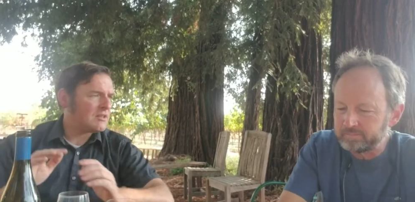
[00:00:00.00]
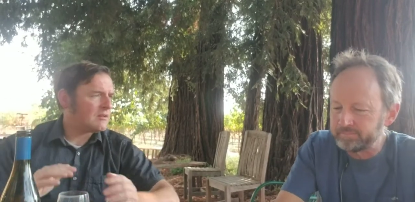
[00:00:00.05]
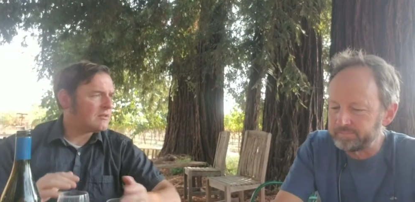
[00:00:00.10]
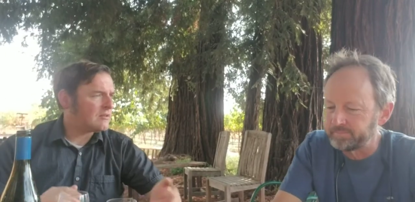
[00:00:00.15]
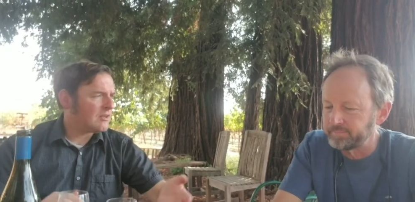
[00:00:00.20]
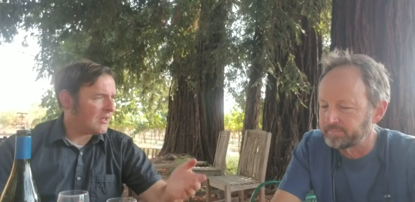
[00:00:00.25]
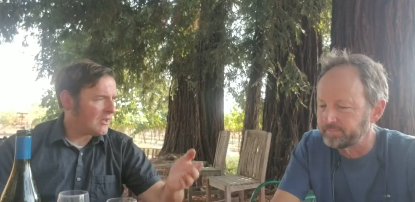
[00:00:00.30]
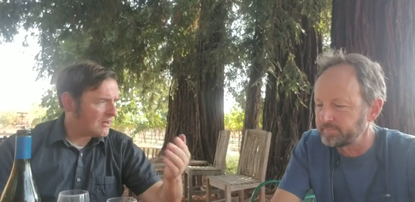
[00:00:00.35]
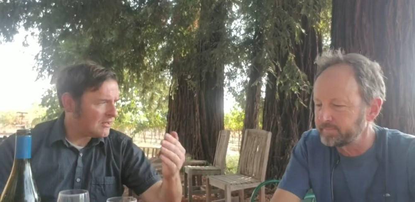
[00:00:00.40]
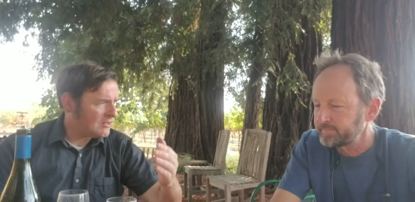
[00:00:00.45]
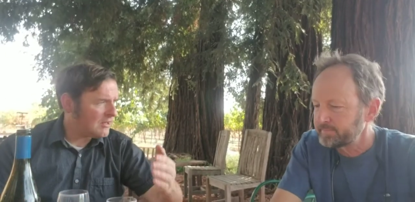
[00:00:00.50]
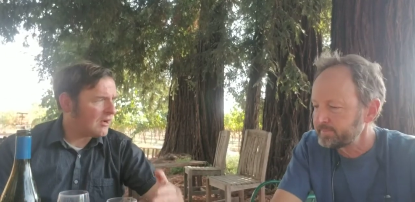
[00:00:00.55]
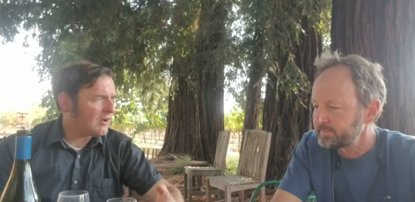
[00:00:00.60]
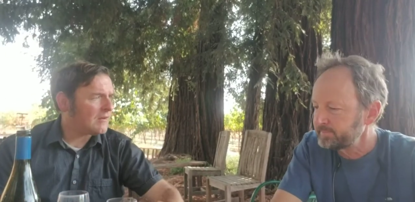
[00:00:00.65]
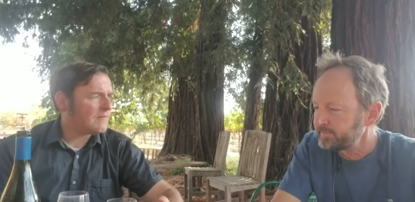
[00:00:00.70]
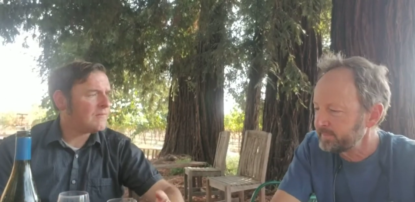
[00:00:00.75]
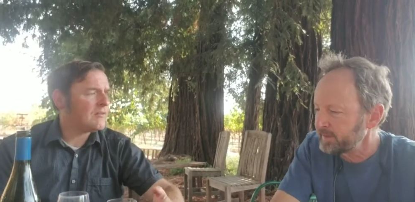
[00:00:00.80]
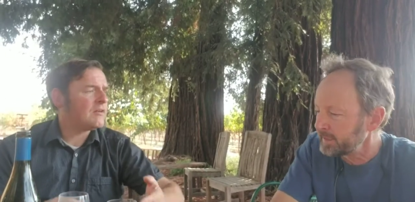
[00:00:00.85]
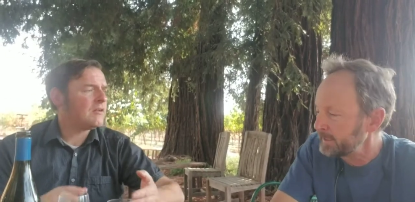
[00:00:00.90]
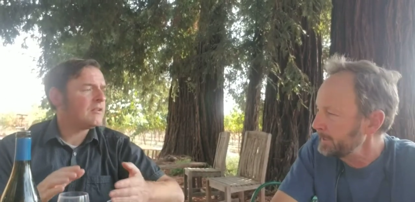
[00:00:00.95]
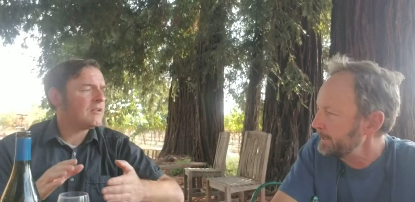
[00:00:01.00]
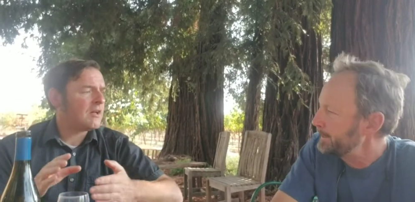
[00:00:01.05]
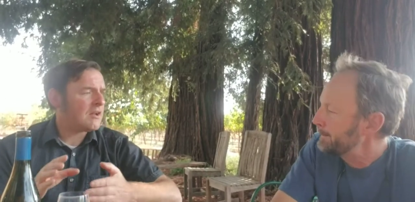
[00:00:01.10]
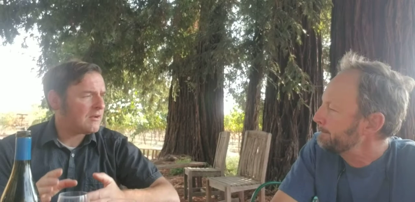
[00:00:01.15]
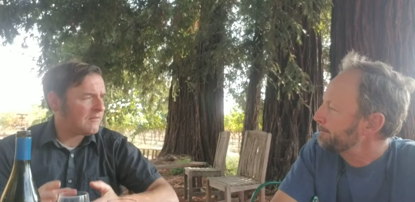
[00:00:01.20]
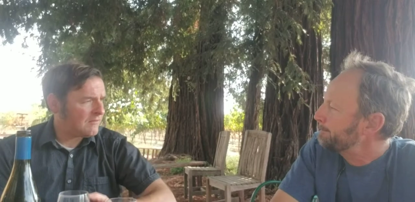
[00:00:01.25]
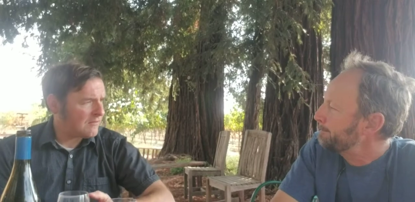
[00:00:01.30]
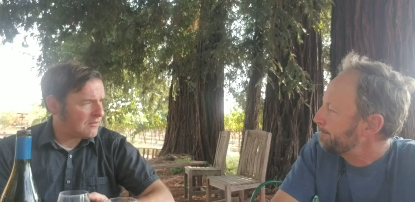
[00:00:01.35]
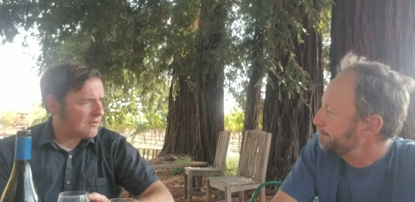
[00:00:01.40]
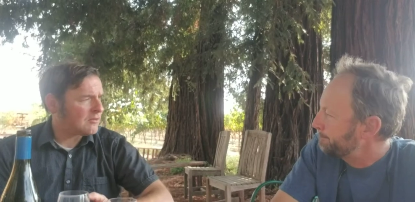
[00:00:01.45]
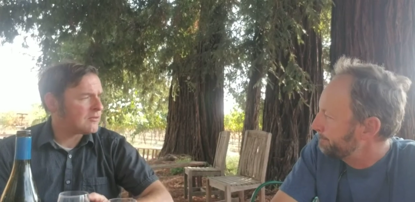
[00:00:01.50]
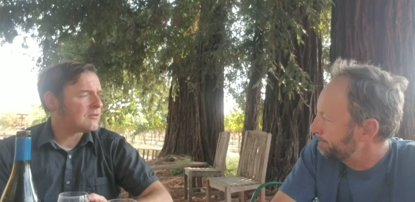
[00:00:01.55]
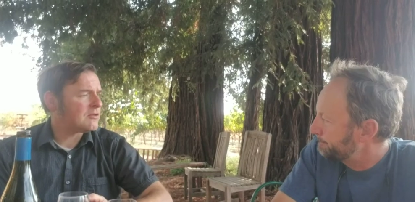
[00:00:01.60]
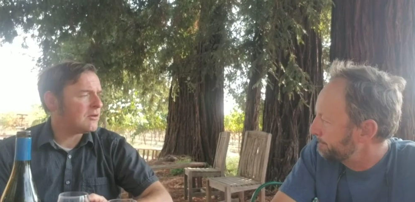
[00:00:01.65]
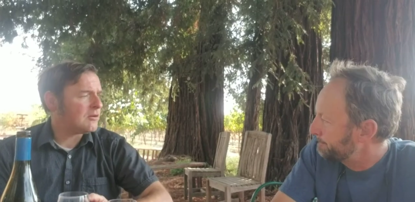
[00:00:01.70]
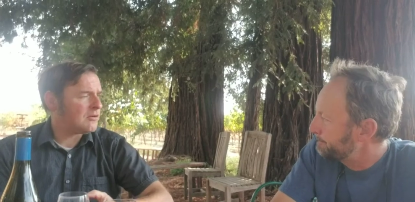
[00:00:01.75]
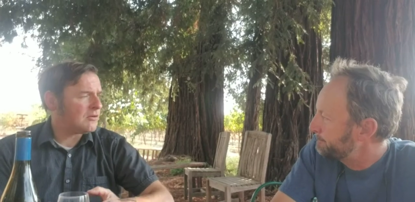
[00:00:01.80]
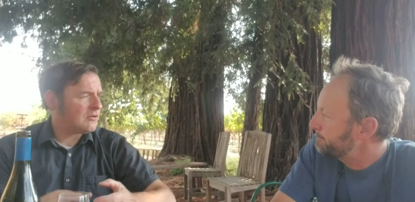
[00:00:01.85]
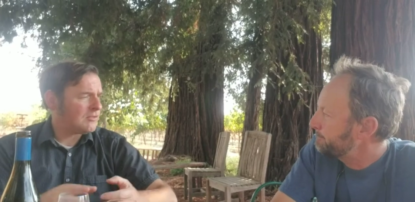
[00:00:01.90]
Speaker 1: A lot of Yountville, a lot of Oak Knoll. Mm -hmm.